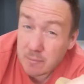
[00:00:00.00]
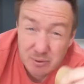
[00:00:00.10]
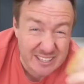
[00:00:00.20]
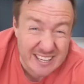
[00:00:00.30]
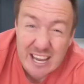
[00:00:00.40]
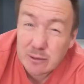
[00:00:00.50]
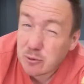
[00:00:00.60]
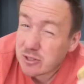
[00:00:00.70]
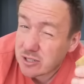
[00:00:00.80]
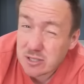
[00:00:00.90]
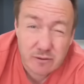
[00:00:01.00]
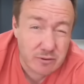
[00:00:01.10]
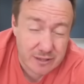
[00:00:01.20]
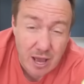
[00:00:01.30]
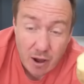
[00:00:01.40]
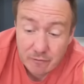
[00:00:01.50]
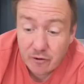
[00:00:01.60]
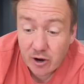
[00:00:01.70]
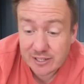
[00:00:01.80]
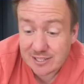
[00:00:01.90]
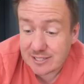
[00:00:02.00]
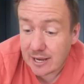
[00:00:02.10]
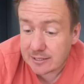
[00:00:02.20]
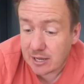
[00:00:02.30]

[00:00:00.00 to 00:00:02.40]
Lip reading: But King Edwards and stuff like that are fine instead.